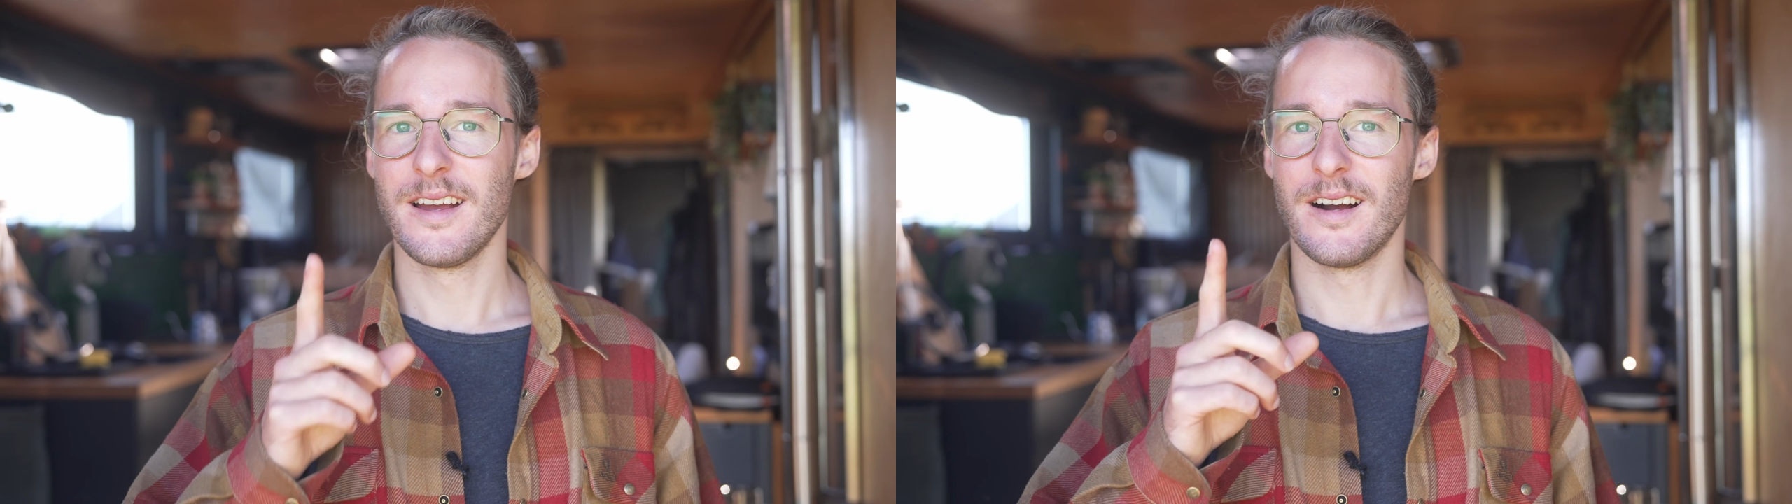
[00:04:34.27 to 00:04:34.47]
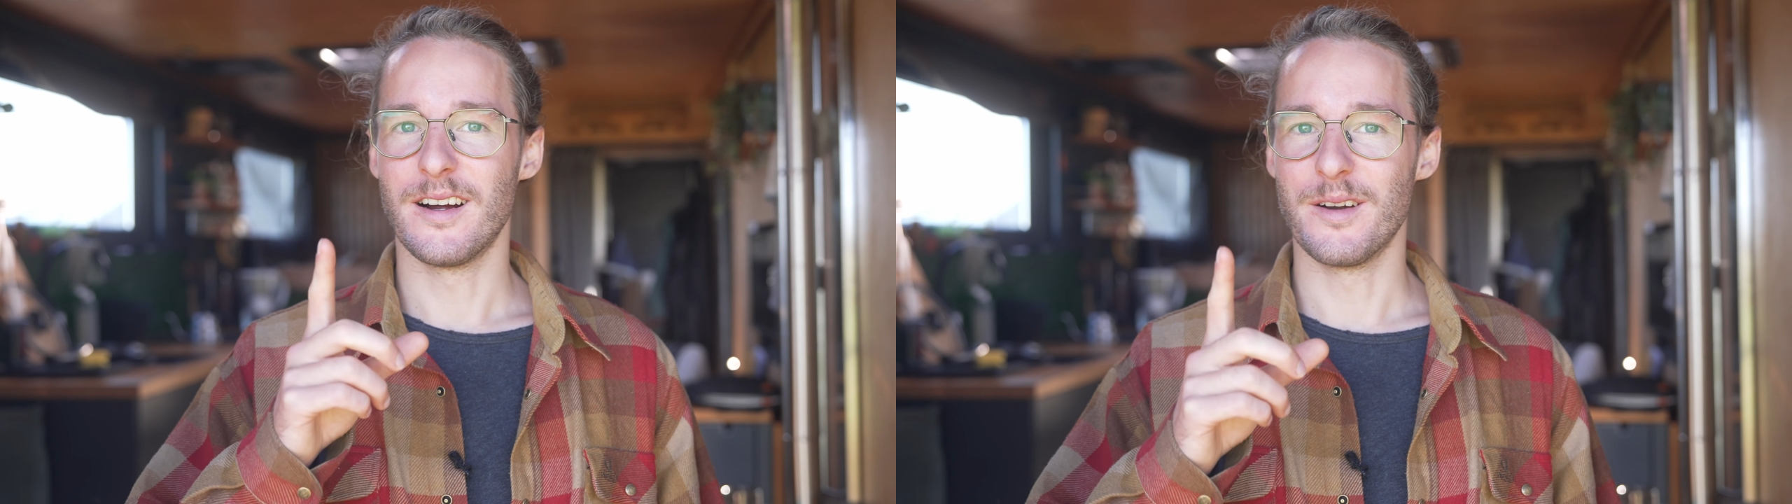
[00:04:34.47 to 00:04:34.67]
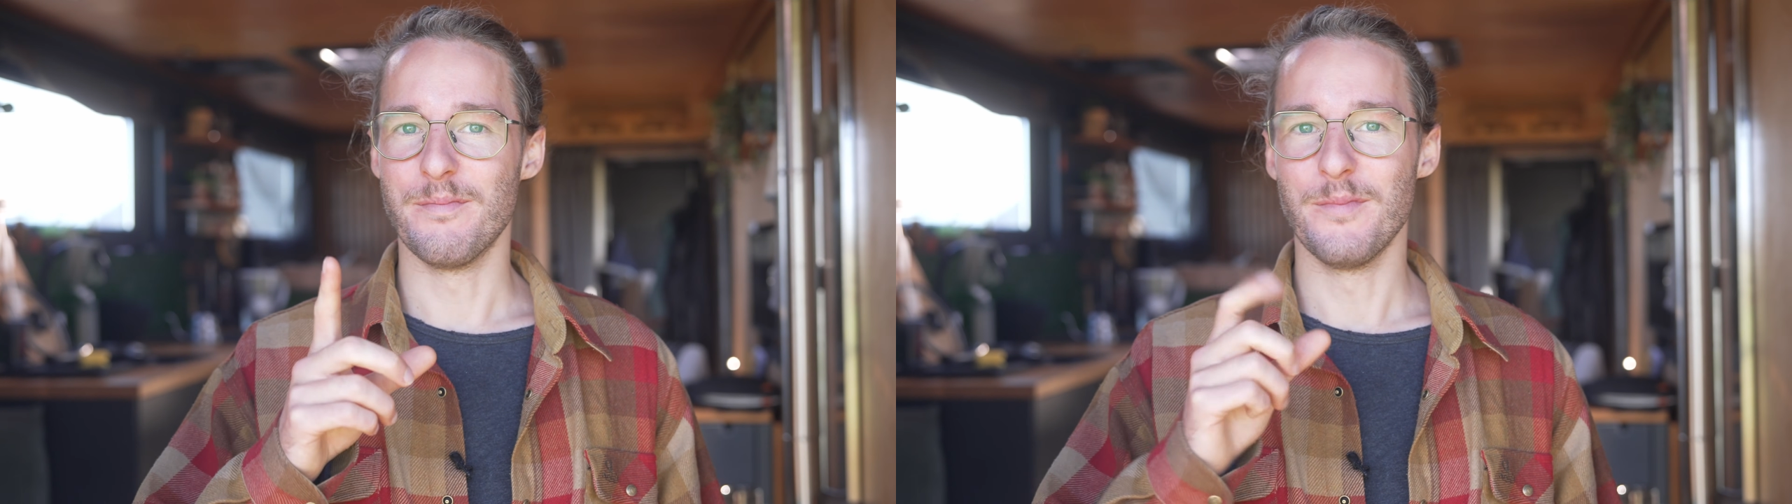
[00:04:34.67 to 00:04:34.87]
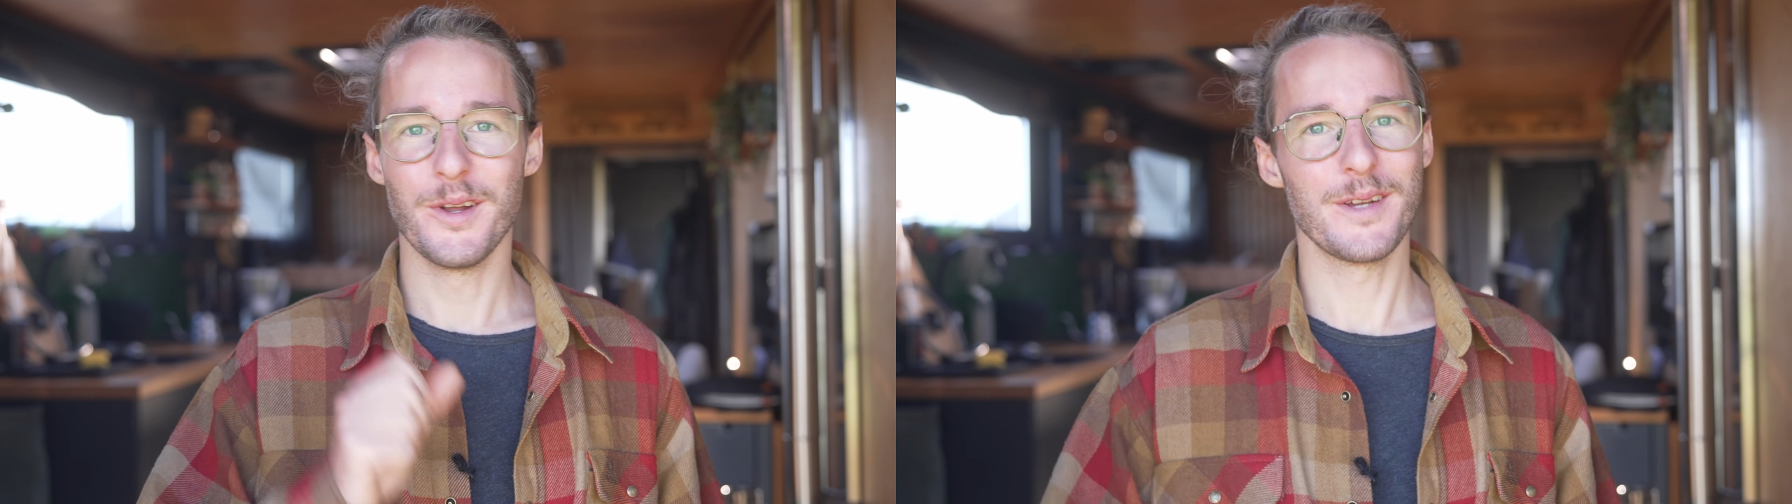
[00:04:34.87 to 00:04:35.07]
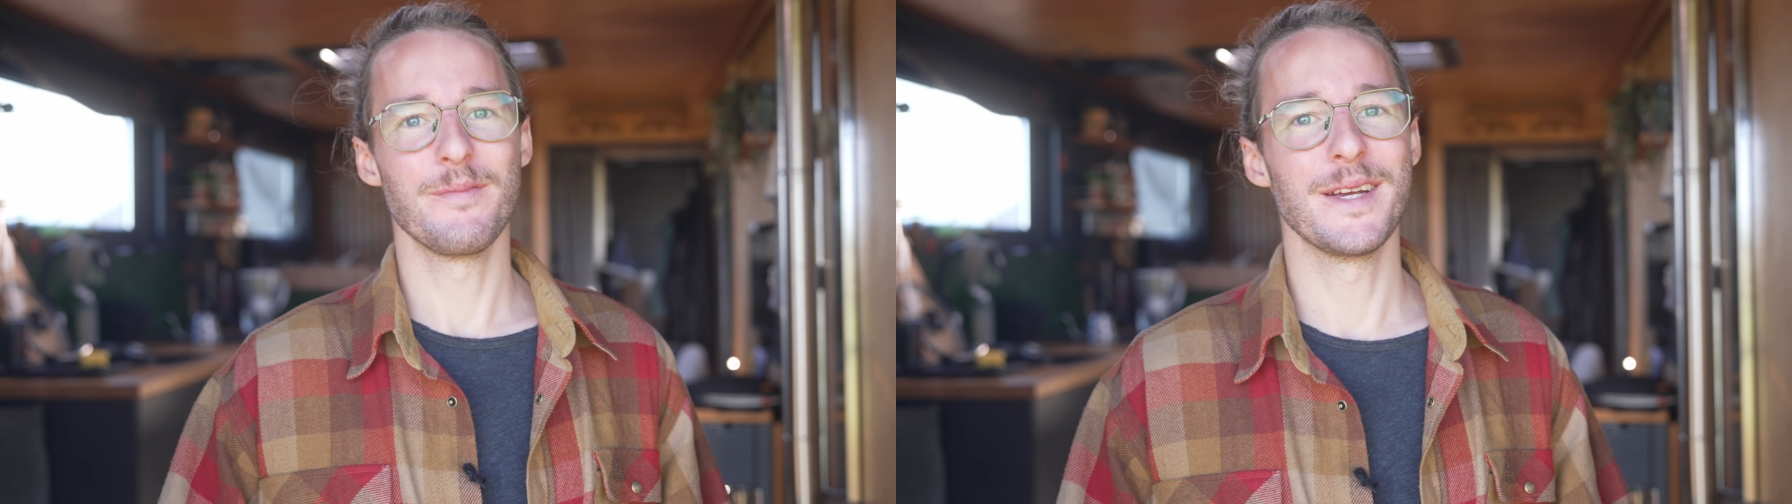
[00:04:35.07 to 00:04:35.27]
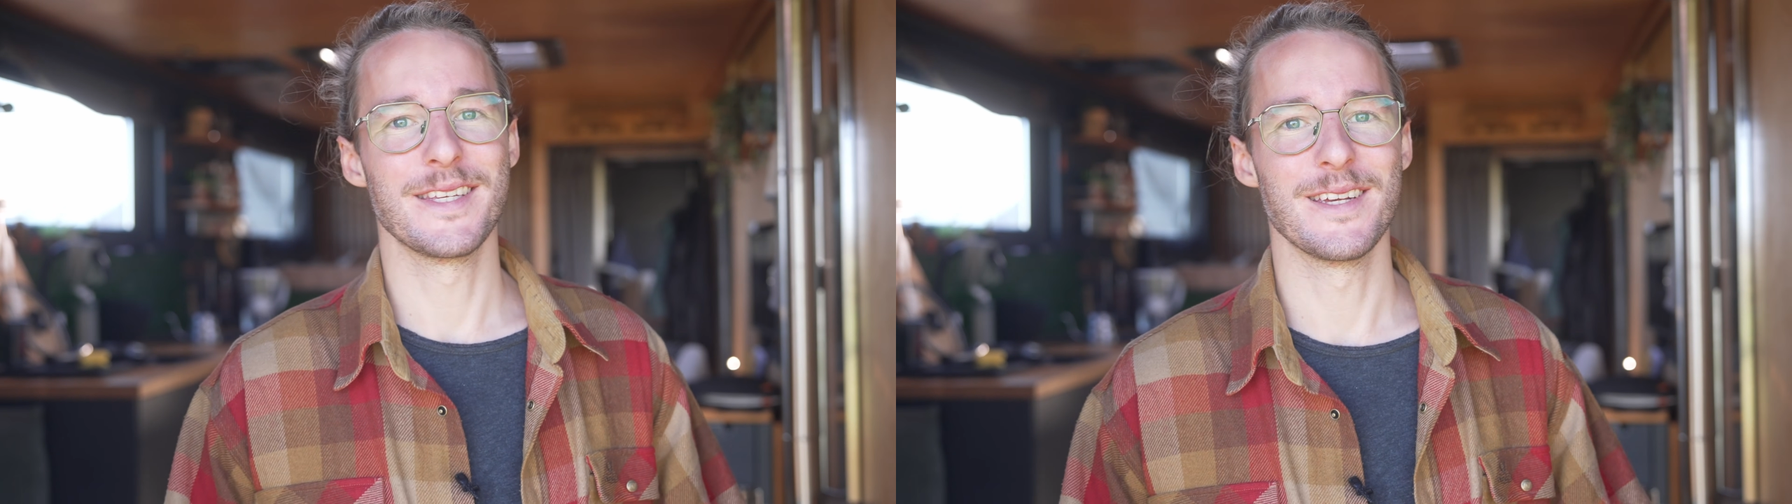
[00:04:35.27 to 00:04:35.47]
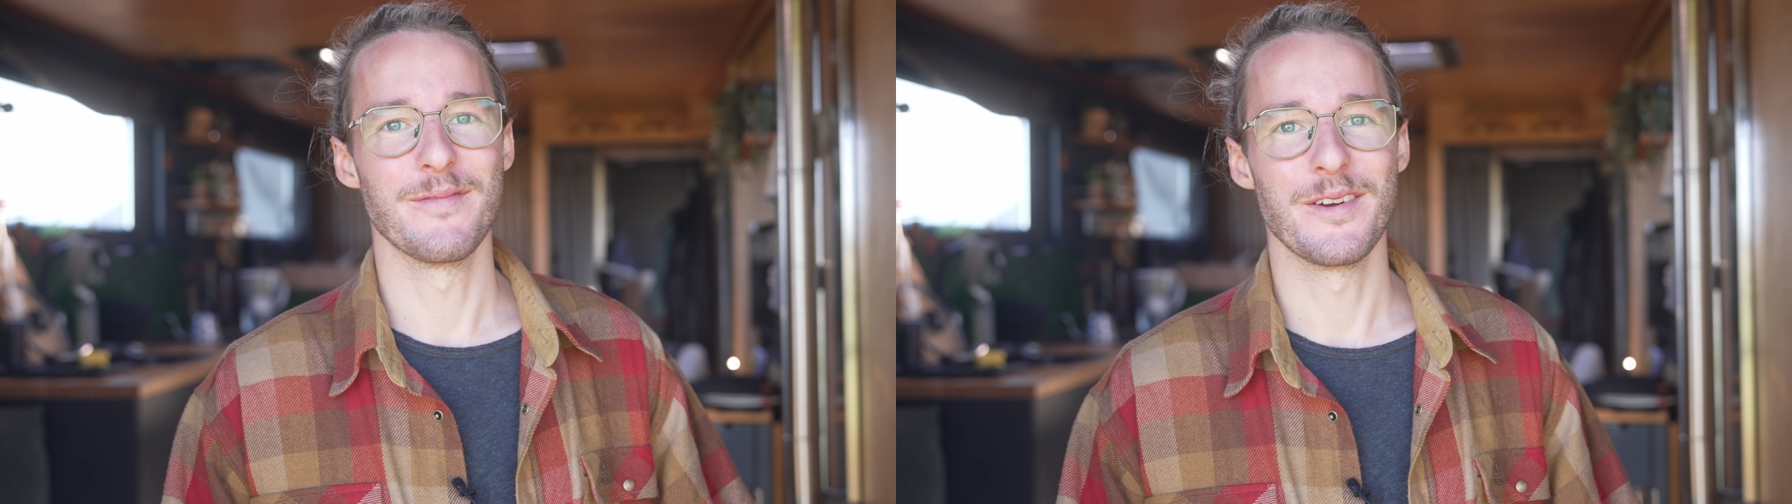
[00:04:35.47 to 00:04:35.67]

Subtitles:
Harmonic mixing,